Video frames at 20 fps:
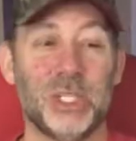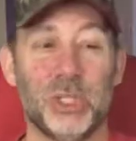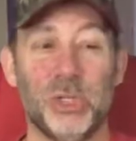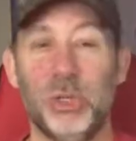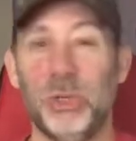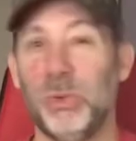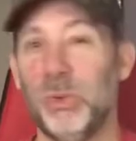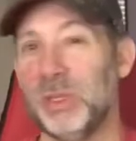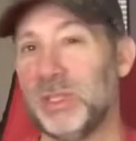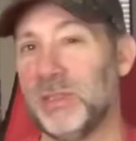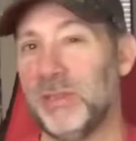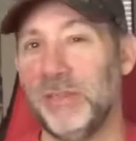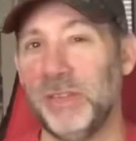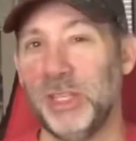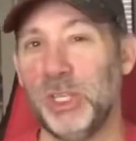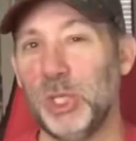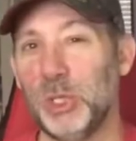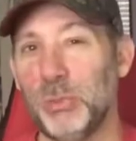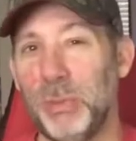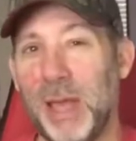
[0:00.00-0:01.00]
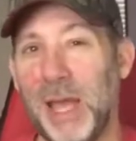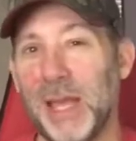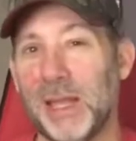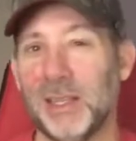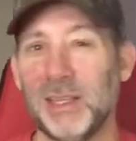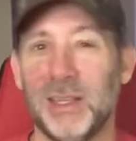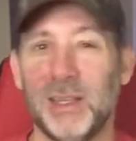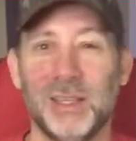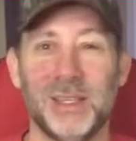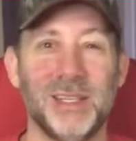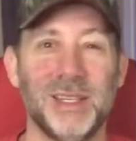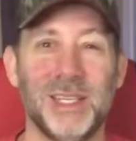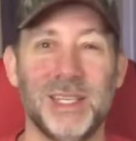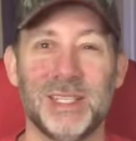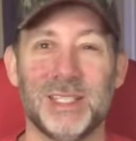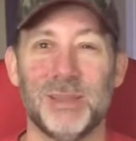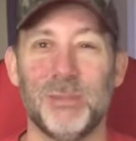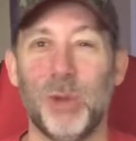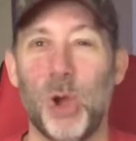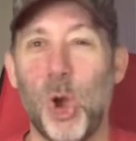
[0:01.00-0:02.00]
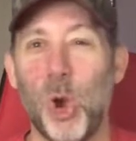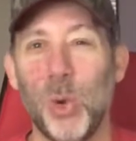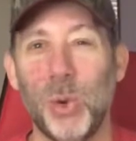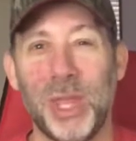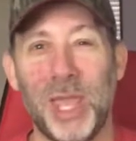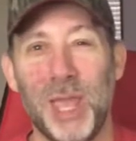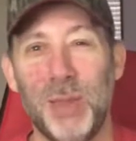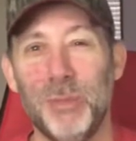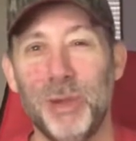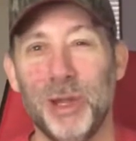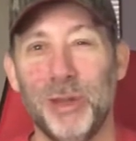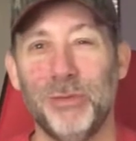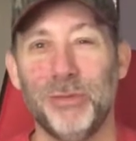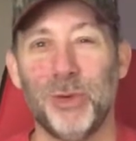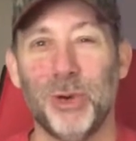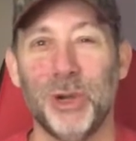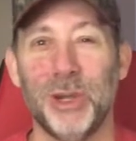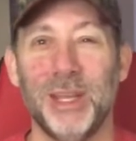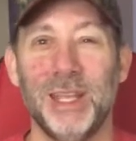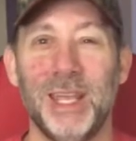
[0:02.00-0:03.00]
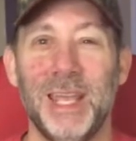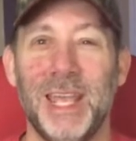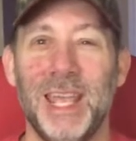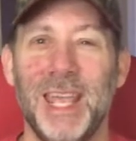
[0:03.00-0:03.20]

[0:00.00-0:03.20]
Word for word: knew it was a vintage pack, could get some okay money for it.